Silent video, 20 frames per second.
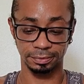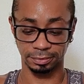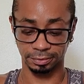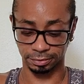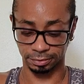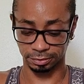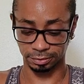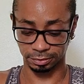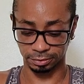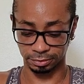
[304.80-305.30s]

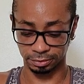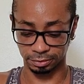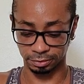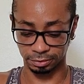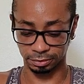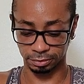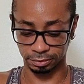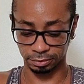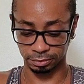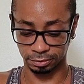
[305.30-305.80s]

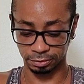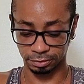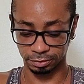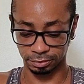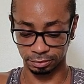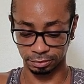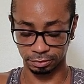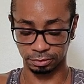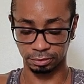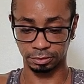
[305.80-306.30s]

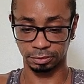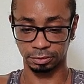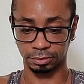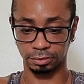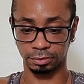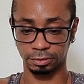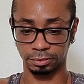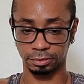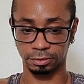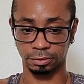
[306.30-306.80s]

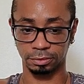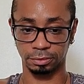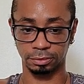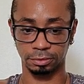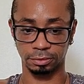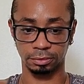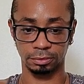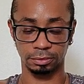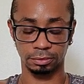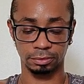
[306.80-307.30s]

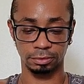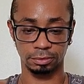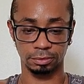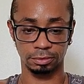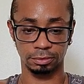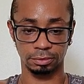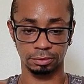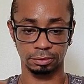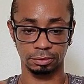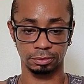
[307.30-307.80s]

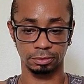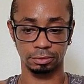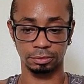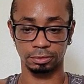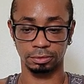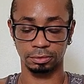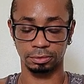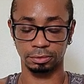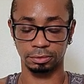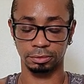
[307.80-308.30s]

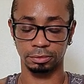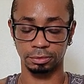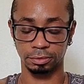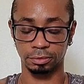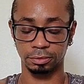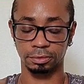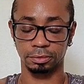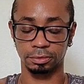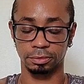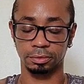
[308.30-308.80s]

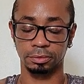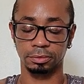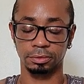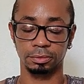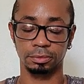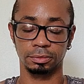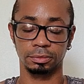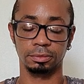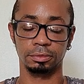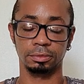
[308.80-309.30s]

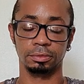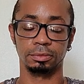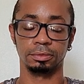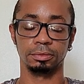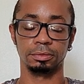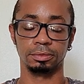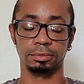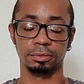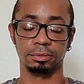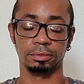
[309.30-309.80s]

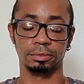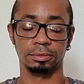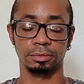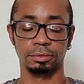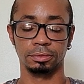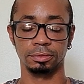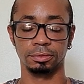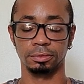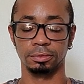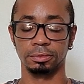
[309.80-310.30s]

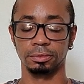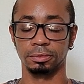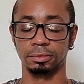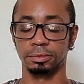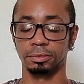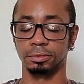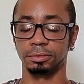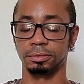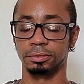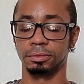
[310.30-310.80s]

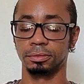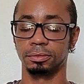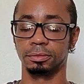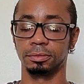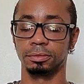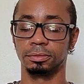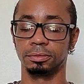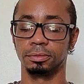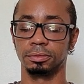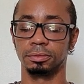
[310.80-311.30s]

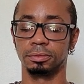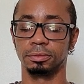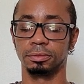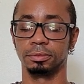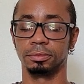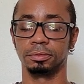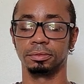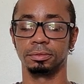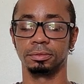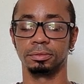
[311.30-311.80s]

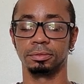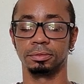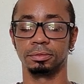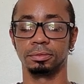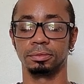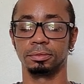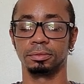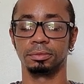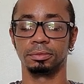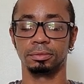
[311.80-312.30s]

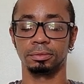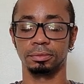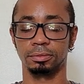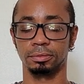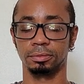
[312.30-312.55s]
[no speech]